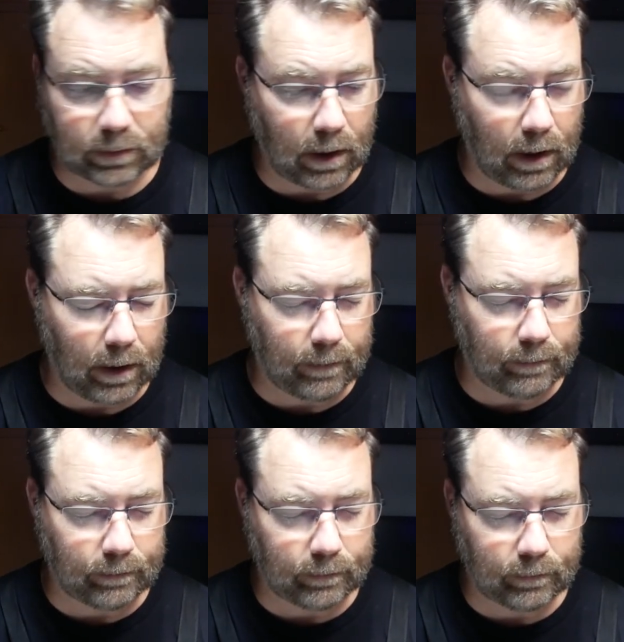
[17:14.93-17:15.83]

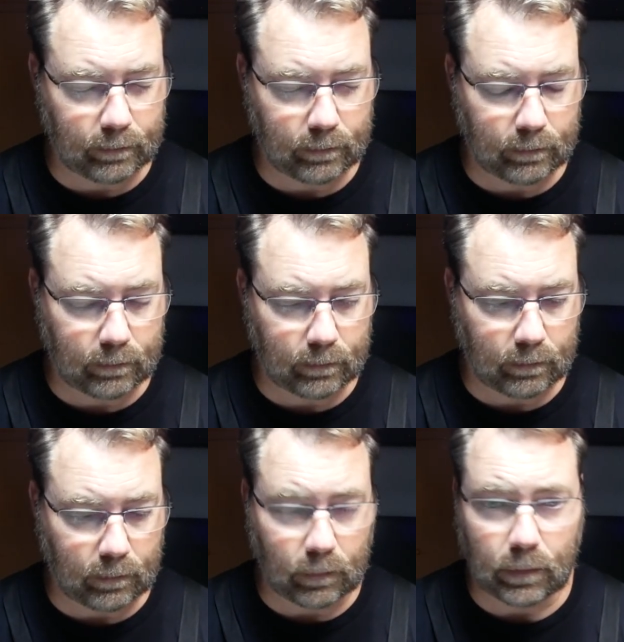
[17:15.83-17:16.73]
The
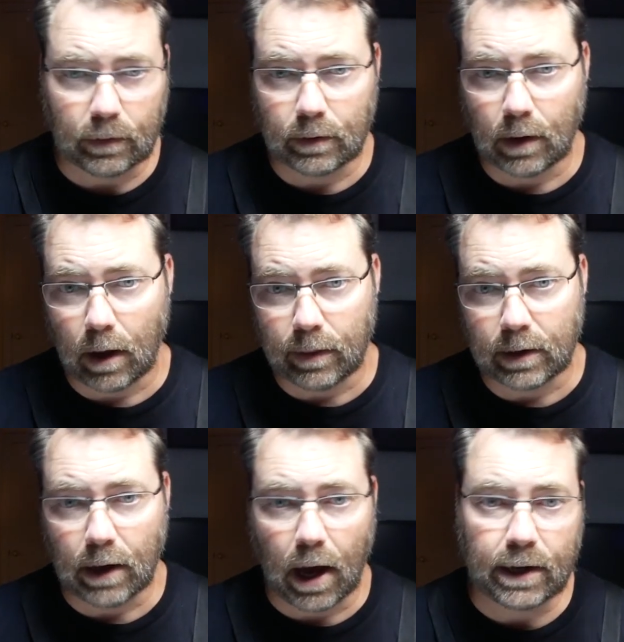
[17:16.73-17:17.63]

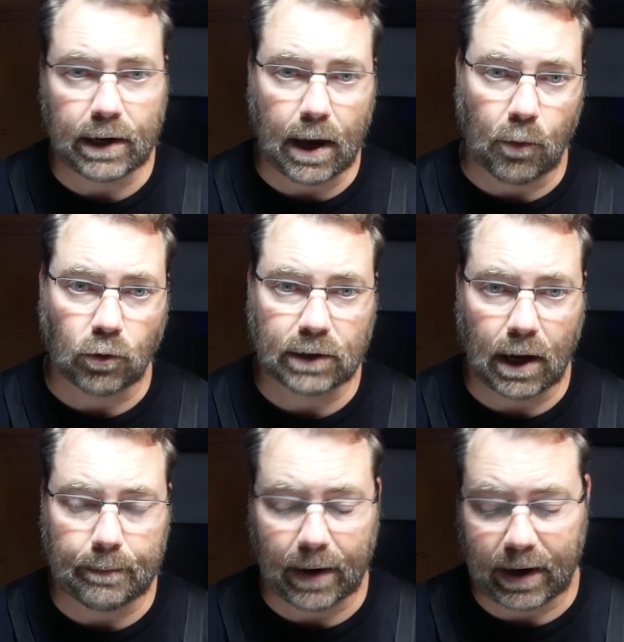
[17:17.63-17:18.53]
non-enamel
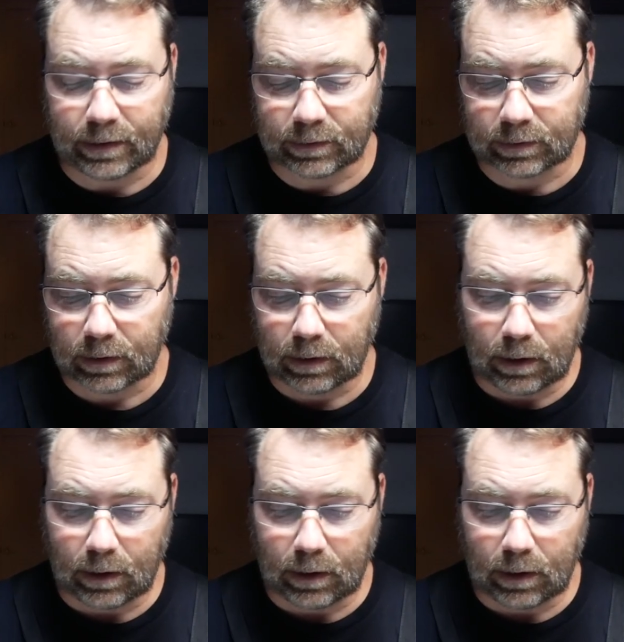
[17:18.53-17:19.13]
type paints,